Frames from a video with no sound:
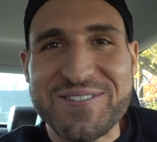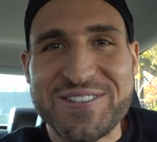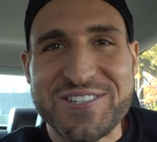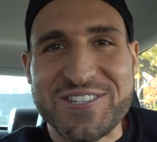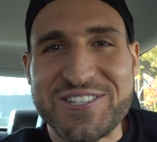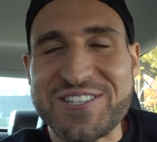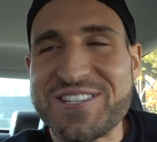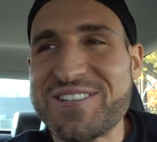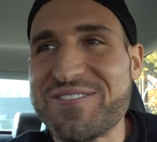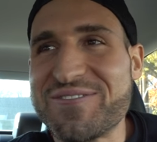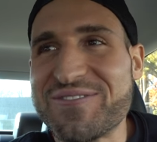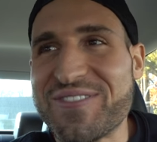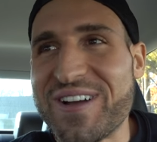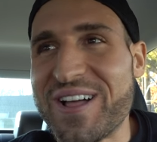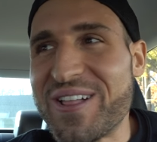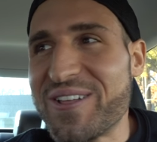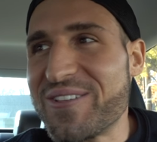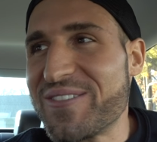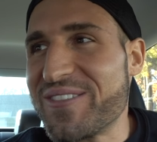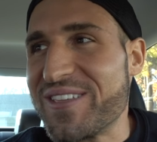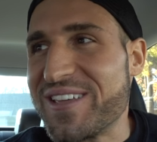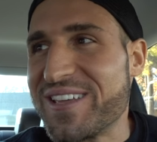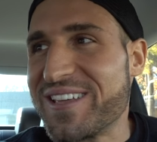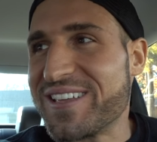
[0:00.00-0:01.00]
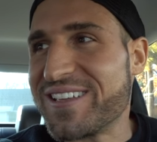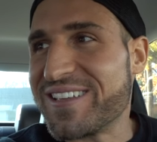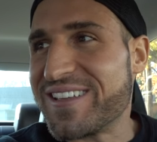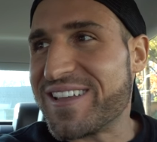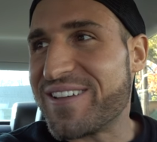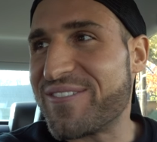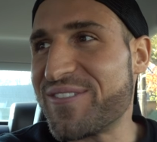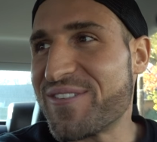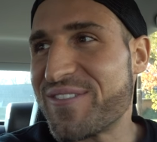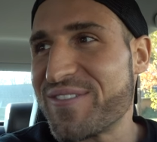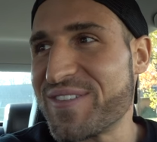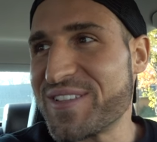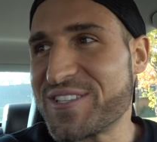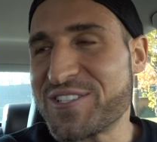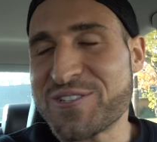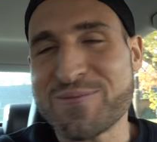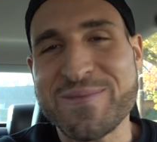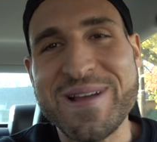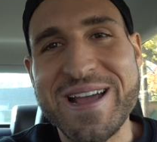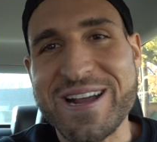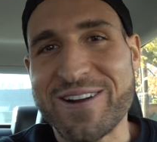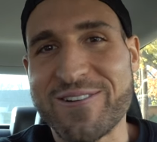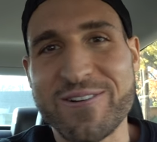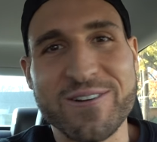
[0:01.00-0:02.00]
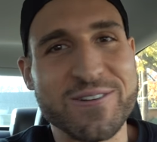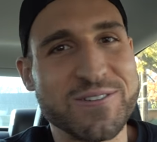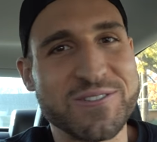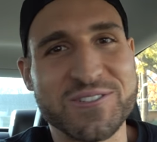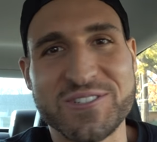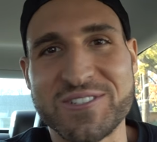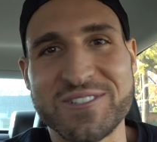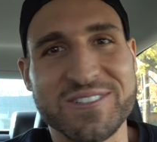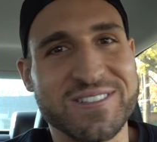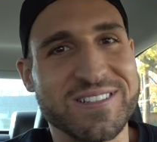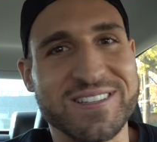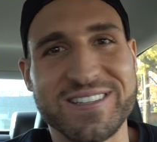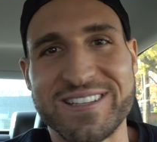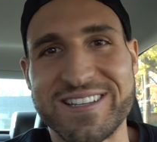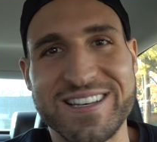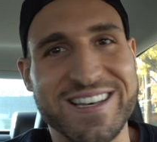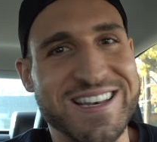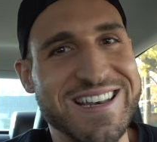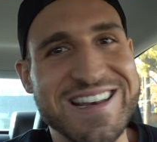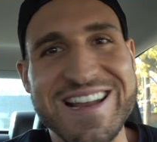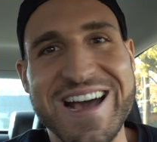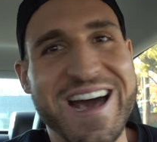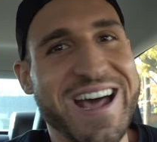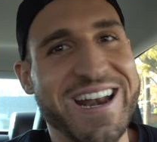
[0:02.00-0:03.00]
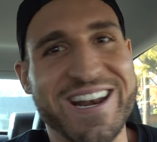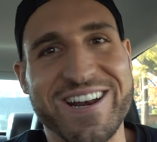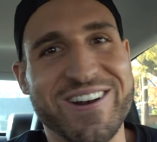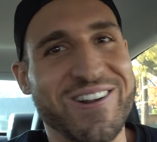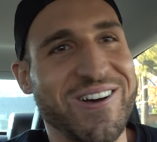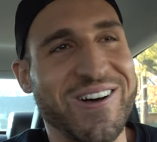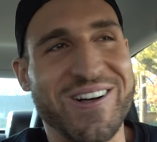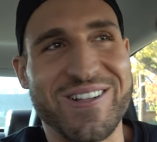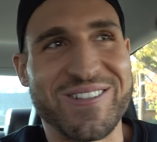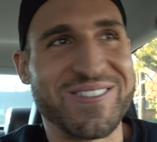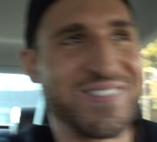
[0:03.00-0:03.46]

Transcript: Does she follow the if it fits your macros? Not at all.